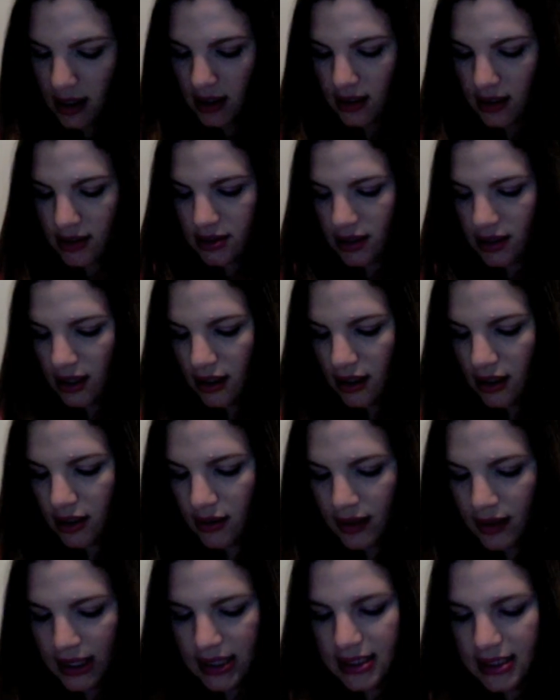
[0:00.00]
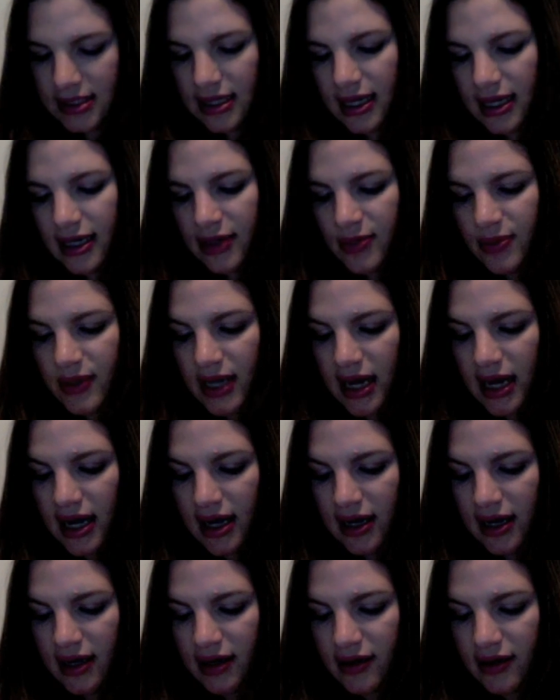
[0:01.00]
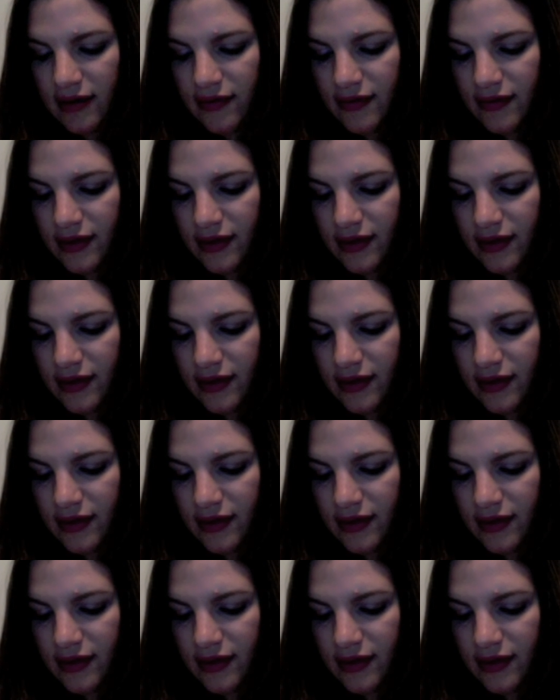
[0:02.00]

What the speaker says: So inside we have